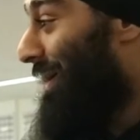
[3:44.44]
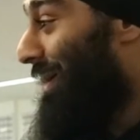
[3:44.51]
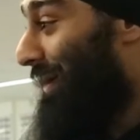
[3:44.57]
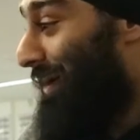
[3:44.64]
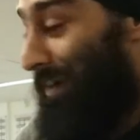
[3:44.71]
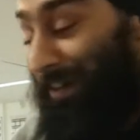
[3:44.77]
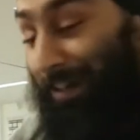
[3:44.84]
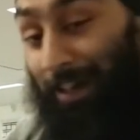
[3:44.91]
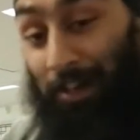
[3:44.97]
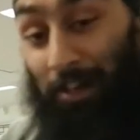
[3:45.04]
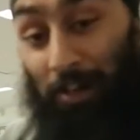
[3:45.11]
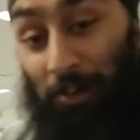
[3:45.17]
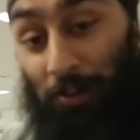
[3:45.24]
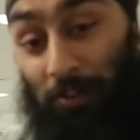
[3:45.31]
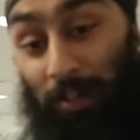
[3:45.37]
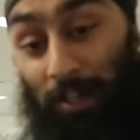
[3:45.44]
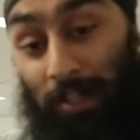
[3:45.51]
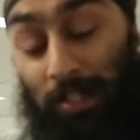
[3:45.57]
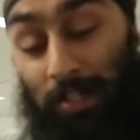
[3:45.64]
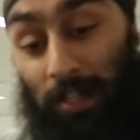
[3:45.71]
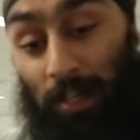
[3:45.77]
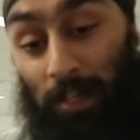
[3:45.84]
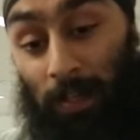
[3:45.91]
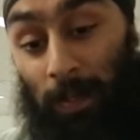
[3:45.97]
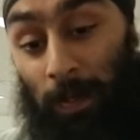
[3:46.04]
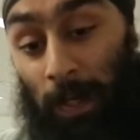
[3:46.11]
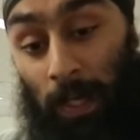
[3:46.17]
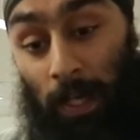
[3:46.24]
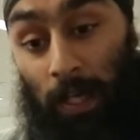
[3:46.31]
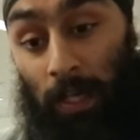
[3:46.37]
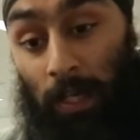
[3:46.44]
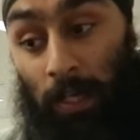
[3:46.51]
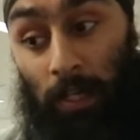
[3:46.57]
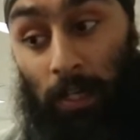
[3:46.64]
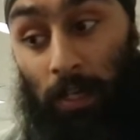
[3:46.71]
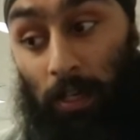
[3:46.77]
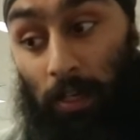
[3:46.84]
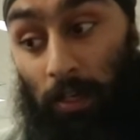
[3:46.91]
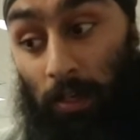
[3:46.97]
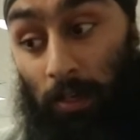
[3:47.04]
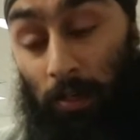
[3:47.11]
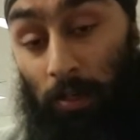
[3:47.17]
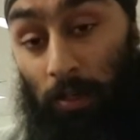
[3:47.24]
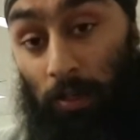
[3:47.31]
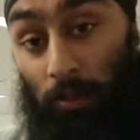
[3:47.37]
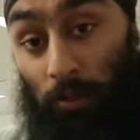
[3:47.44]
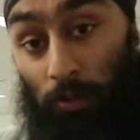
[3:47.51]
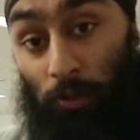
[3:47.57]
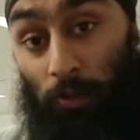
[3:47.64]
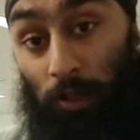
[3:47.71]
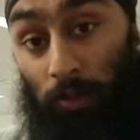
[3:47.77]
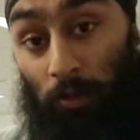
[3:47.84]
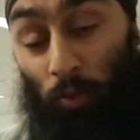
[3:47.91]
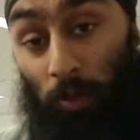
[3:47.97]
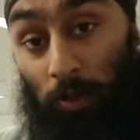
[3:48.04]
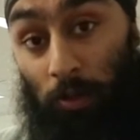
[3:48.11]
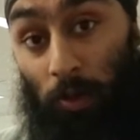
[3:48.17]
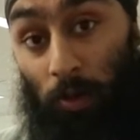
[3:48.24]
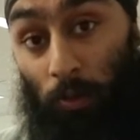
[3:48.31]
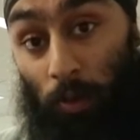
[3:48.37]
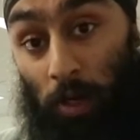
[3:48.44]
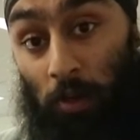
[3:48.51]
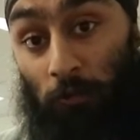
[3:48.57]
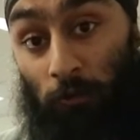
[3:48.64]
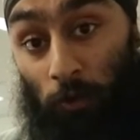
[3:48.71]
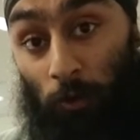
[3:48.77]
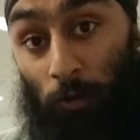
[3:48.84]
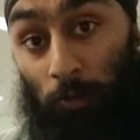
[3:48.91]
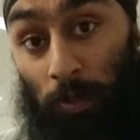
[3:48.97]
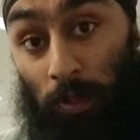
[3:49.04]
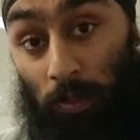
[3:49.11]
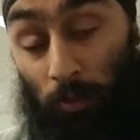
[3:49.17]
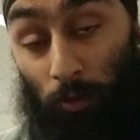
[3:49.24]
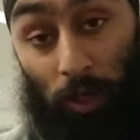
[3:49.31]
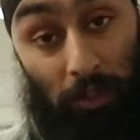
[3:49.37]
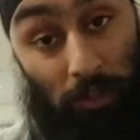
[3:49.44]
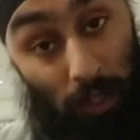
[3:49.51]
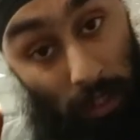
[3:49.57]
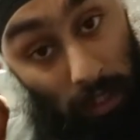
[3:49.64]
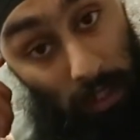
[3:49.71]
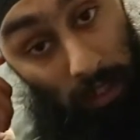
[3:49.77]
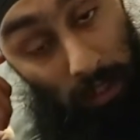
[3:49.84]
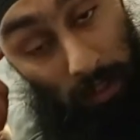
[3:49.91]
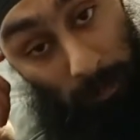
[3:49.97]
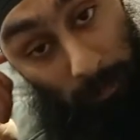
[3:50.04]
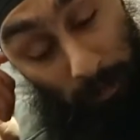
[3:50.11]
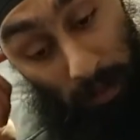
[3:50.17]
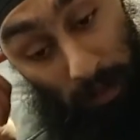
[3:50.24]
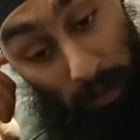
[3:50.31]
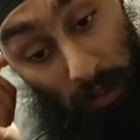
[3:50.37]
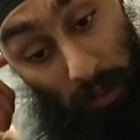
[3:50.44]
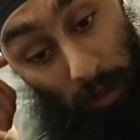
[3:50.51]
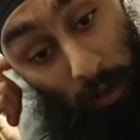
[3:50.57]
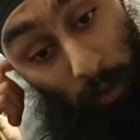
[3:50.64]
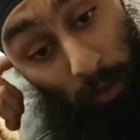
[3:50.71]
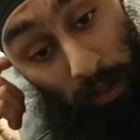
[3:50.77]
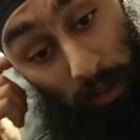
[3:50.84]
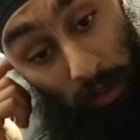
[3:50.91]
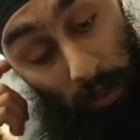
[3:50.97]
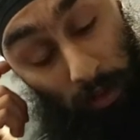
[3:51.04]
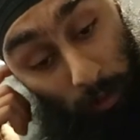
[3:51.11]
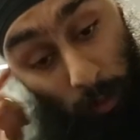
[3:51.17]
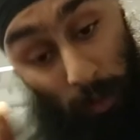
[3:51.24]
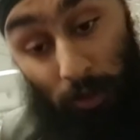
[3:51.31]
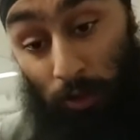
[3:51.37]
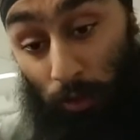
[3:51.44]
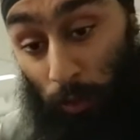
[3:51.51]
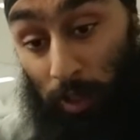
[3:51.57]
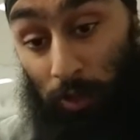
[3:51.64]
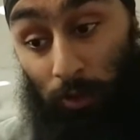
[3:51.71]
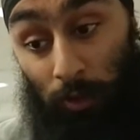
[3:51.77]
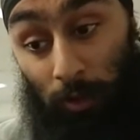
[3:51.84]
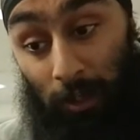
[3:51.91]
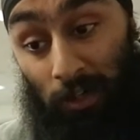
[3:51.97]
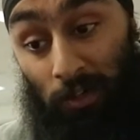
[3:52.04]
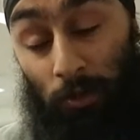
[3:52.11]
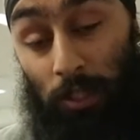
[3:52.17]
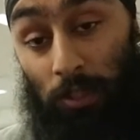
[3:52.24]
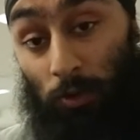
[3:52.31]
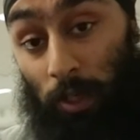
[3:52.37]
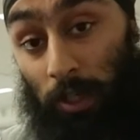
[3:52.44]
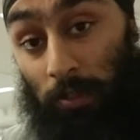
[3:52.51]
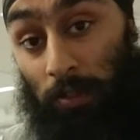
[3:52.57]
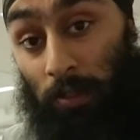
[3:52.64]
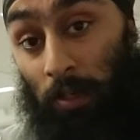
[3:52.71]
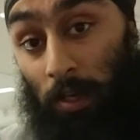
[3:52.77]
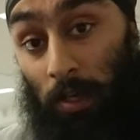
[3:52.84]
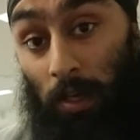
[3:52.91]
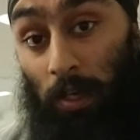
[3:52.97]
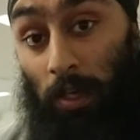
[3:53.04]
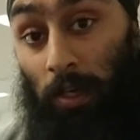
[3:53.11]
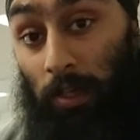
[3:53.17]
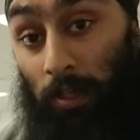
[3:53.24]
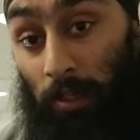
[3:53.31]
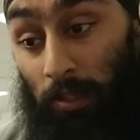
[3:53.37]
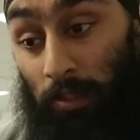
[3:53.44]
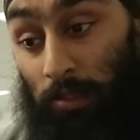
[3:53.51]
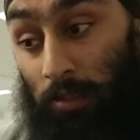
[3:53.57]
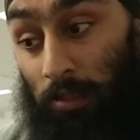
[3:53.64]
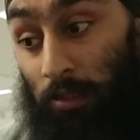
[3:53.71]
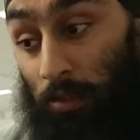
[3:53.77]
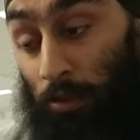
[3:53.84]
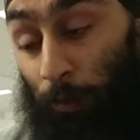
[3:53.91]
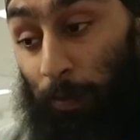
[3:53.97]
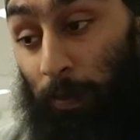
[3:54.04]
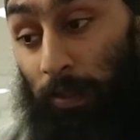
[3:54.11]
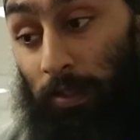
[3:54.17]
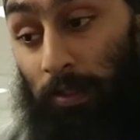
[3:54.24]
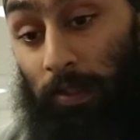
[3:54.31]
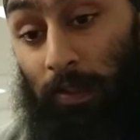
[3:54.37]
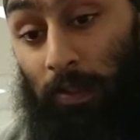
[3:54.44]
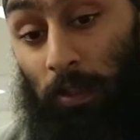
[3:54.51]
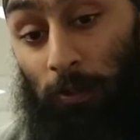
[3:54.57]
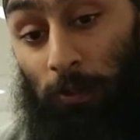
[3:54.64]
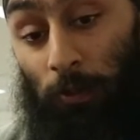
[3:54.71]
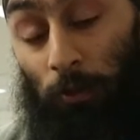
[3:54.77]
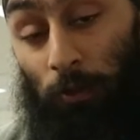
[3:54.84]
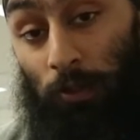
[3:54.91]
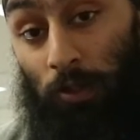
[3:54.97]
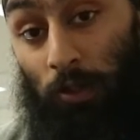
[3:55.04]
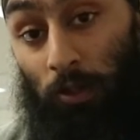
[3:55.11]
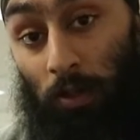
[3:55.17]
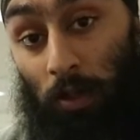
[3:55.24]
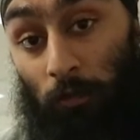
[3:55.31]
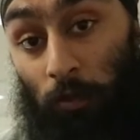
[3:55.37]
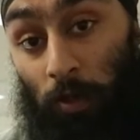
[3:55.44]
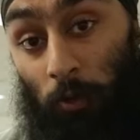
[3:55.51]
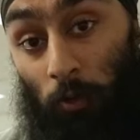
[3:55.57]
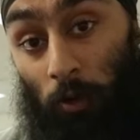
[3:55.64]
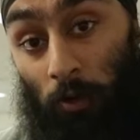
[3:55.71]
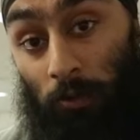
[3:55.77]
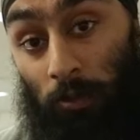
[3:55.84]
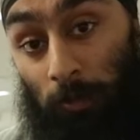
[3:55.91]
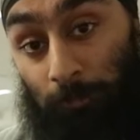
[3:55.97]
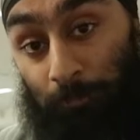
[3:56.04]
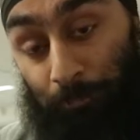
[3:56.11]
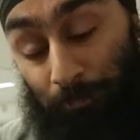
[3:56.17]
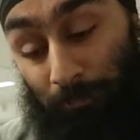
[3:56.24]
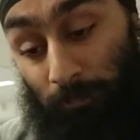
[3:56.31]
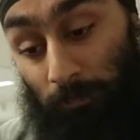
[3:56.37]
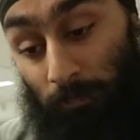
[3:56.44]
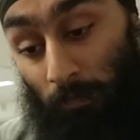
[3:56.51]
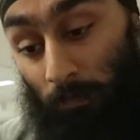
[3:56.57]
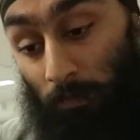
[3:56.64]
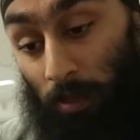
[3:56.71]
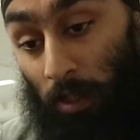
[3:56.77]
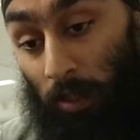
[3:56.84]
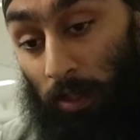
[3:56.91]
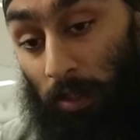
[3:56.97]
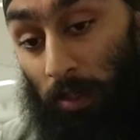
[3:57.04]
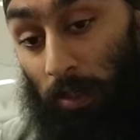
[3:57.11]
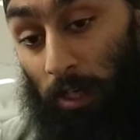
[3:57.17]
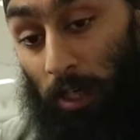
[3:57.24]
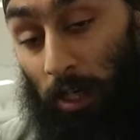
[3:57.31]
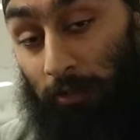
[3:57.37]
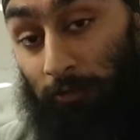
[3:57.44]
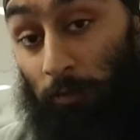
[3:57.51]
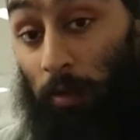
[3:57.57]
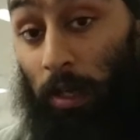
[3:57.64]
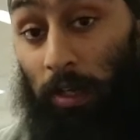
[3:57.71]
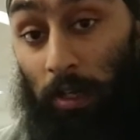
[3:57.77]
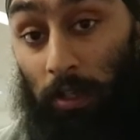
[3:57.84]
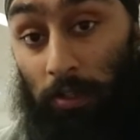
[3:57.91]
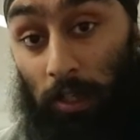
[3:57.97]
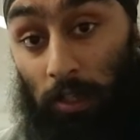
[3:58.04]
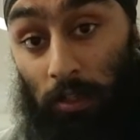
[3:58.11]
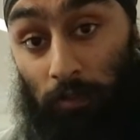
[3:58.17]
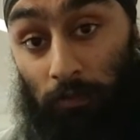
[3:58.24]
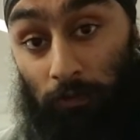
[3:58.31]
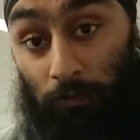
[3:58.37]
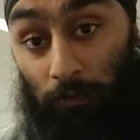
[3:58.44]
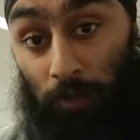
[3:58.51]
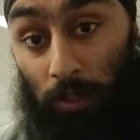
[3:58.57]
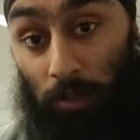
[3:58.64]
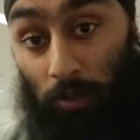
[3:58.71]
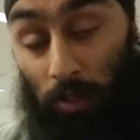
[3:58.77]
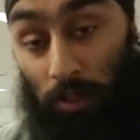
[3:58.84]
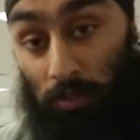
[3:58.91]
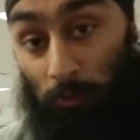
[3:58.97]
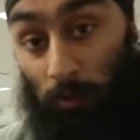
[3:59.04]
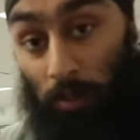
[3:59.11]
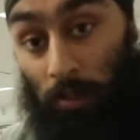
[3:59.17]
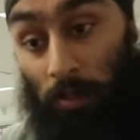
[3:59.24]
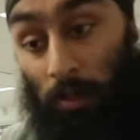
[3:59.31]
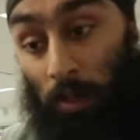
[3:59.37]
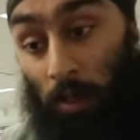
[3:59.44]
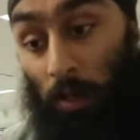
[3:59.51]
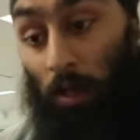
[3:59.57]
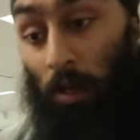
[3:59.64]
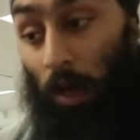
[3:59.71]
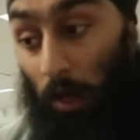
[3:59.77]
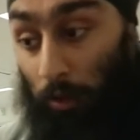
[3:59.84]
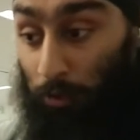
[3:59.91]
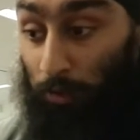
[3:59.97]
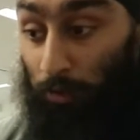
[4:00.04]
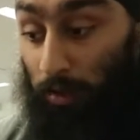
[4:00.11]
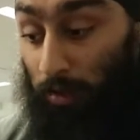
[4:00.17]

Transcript: and another thing is that uh, do it with right form right technique uh, when you go when you when you increase weight it's super easy to start lifting wrong uh, I will make a deadlift video as well how to